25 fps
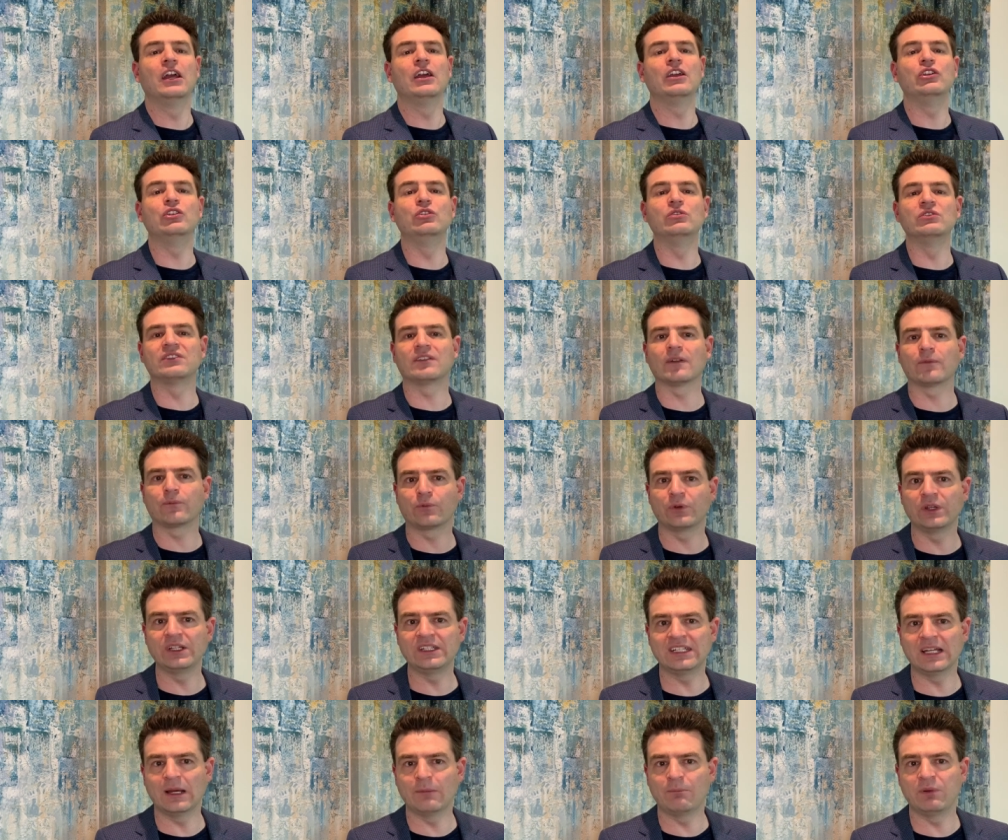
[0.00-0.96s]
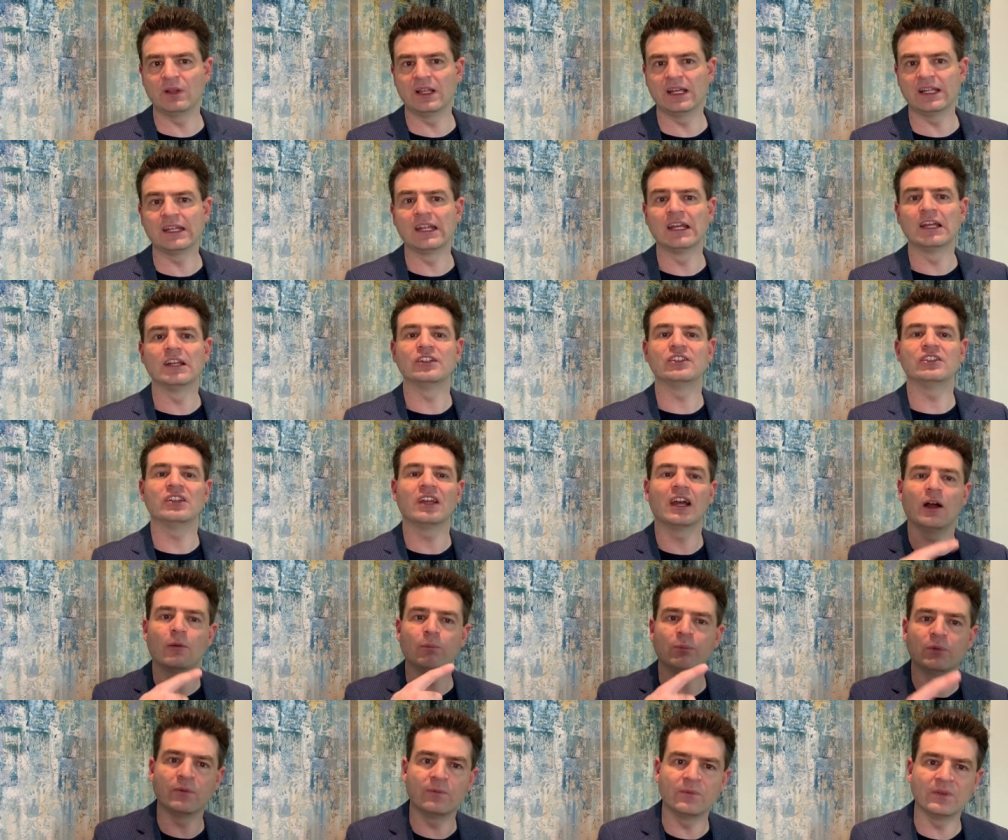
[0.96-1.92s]
use the free template to
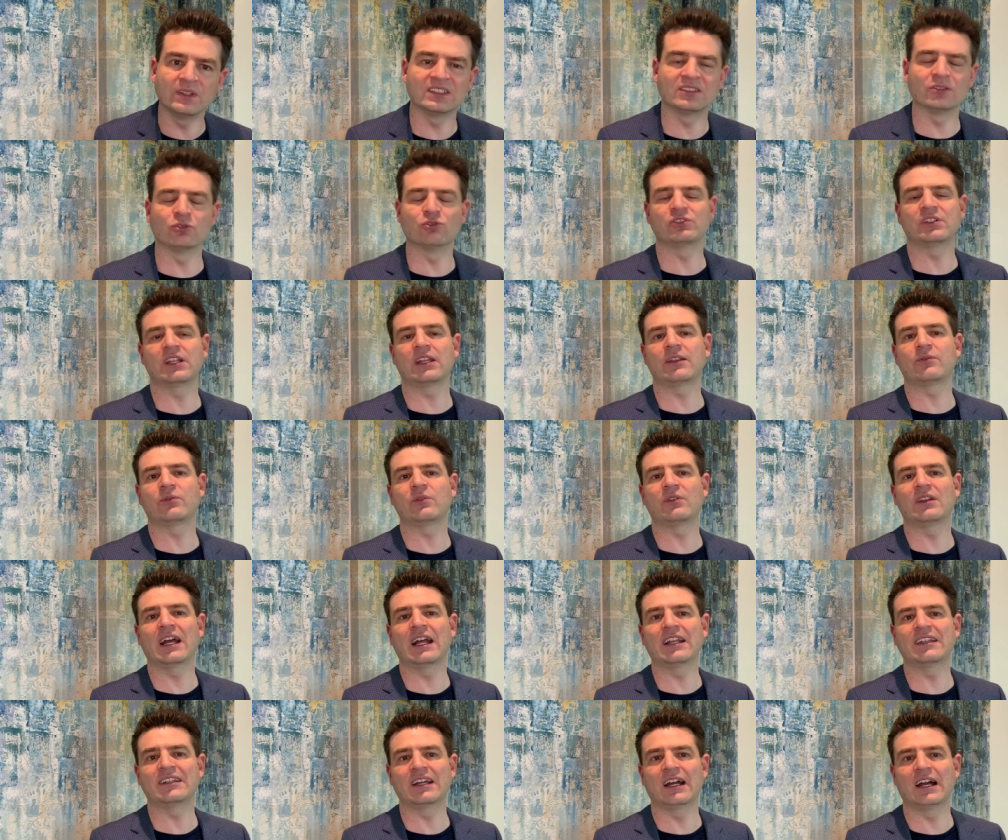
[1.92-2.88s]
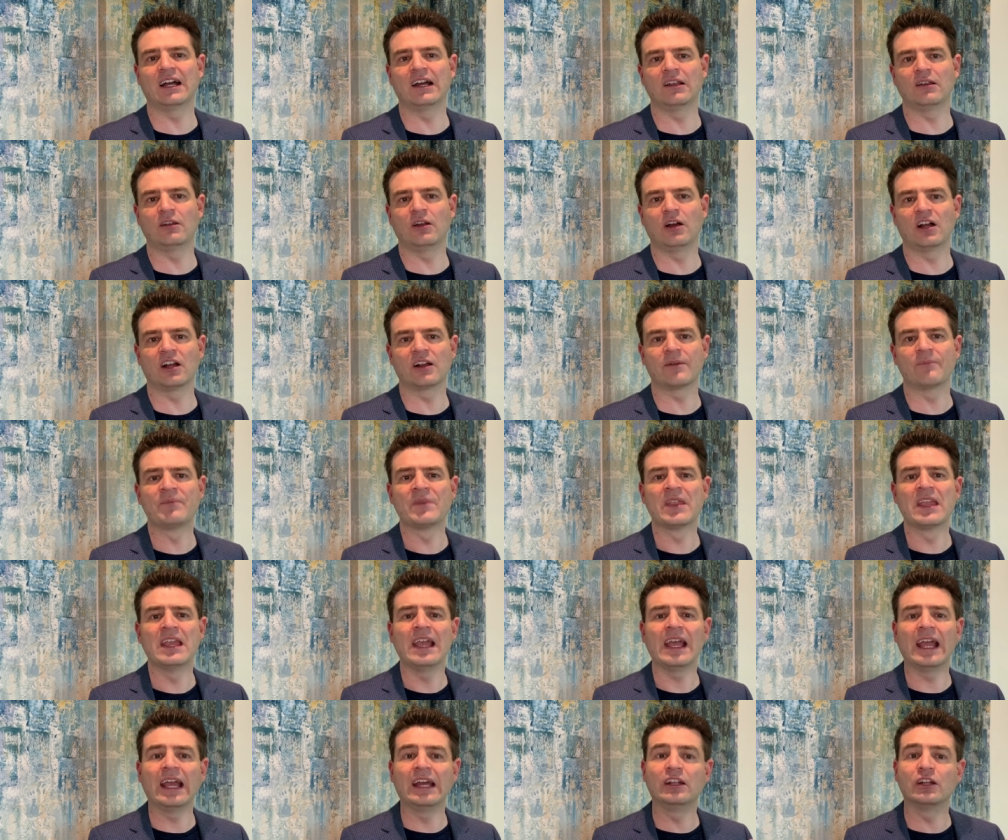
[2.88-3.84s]
help you facilitate through that dialogue
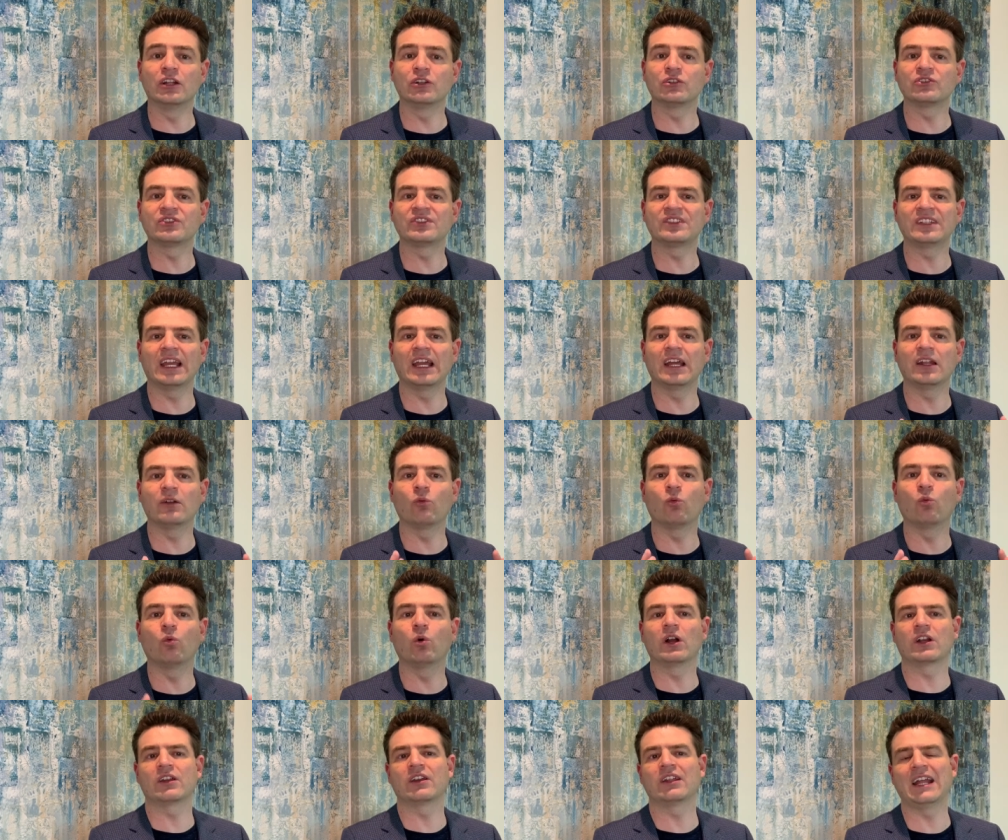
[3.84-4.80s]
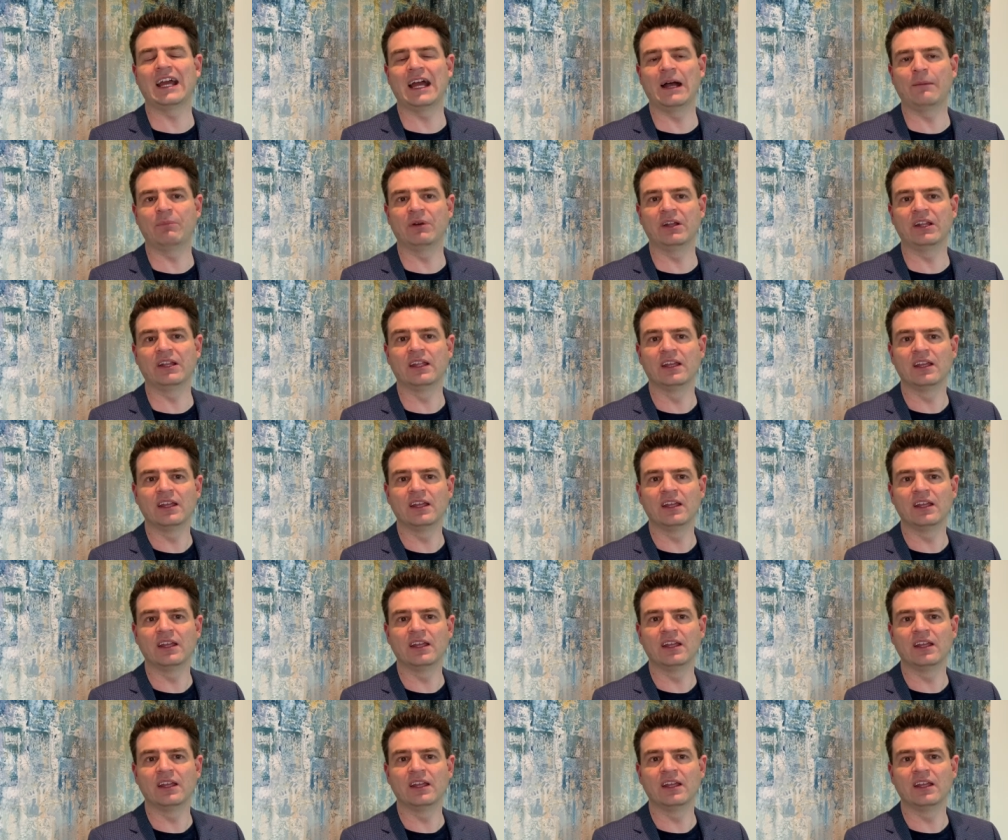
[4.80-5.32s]
and understand what could happen